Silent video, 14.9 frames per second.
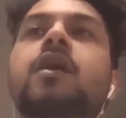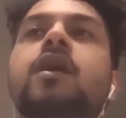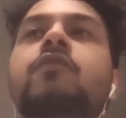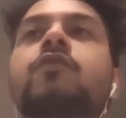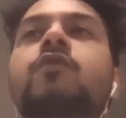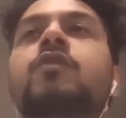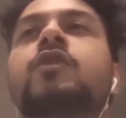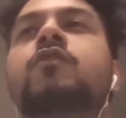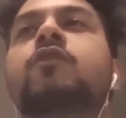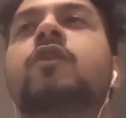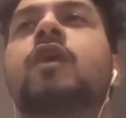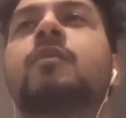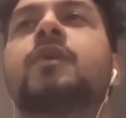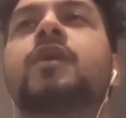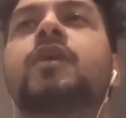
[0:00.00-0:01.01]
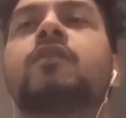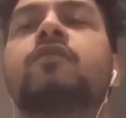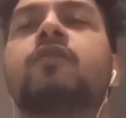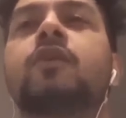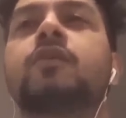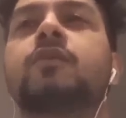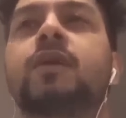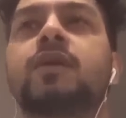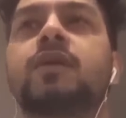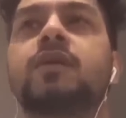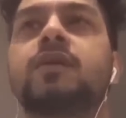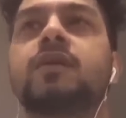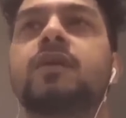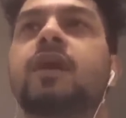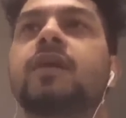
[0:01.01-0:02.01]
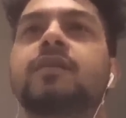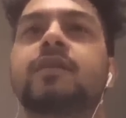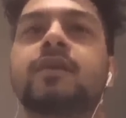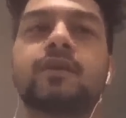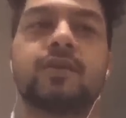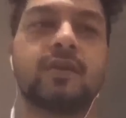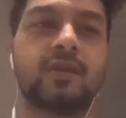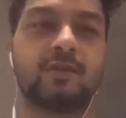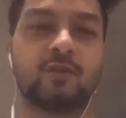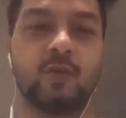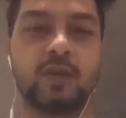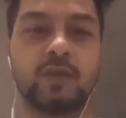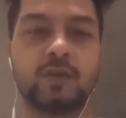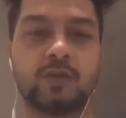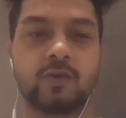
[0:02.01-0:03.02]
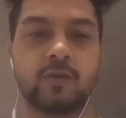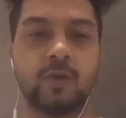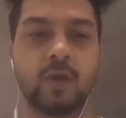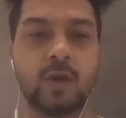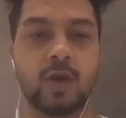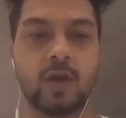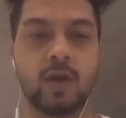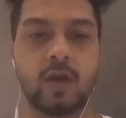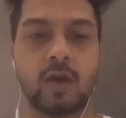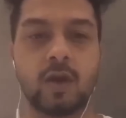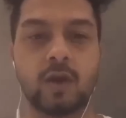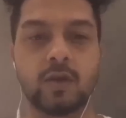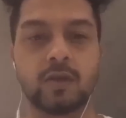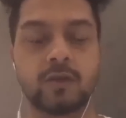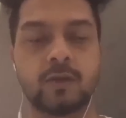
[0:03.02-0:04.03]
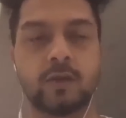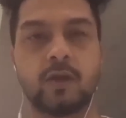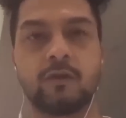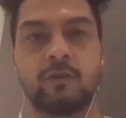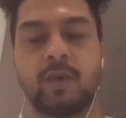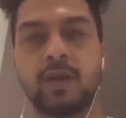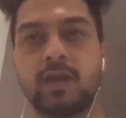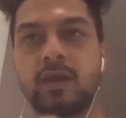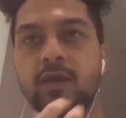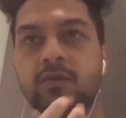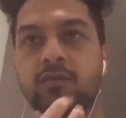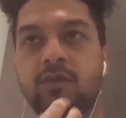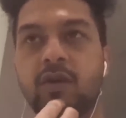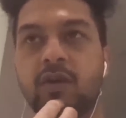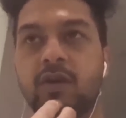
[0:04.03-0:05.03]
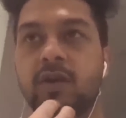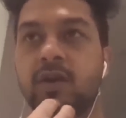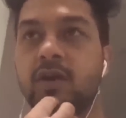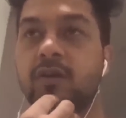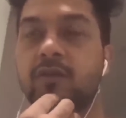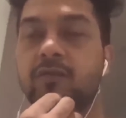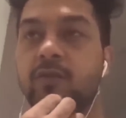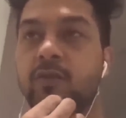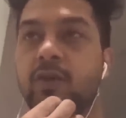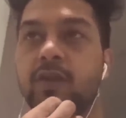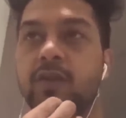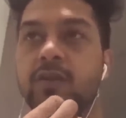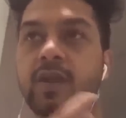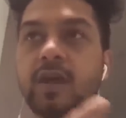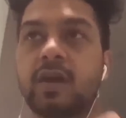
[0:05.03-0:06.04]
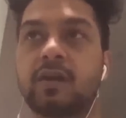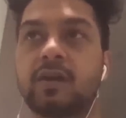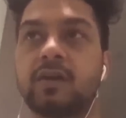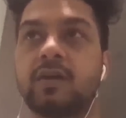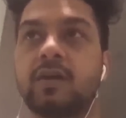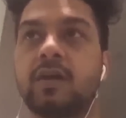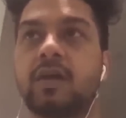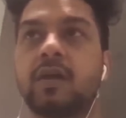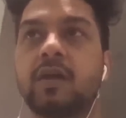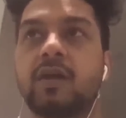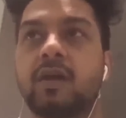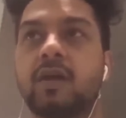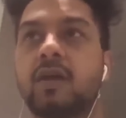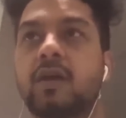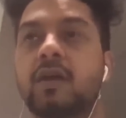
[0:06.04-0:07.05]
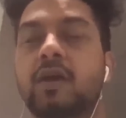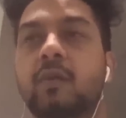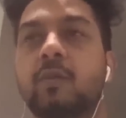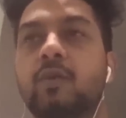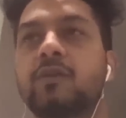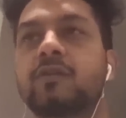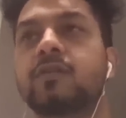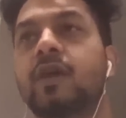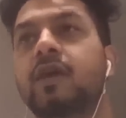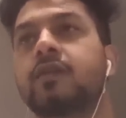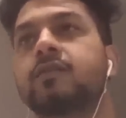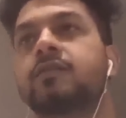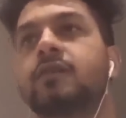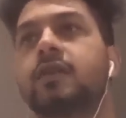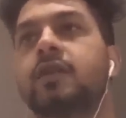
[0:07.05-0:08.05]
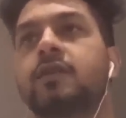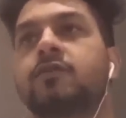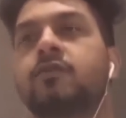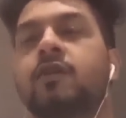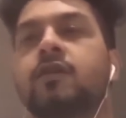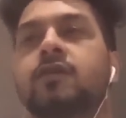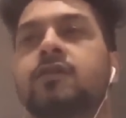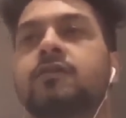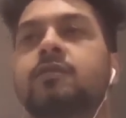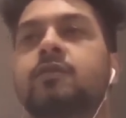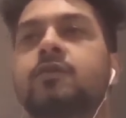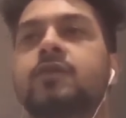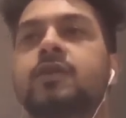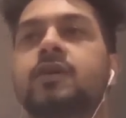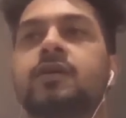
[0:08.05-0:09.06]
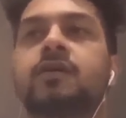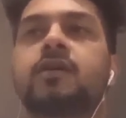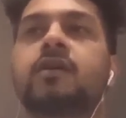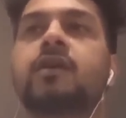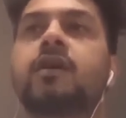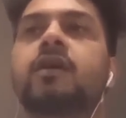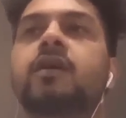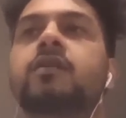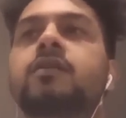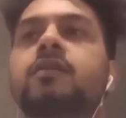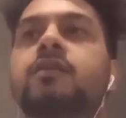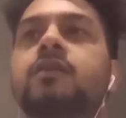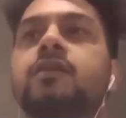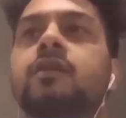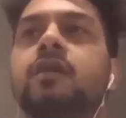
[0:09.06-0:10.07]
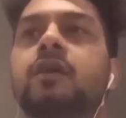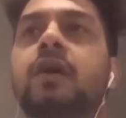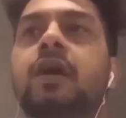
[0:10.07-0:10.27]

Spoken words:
if you're coming here for the money, I think it's worth it too. There's a lot of money involved if you are in tech, computer science, electronics mostly, and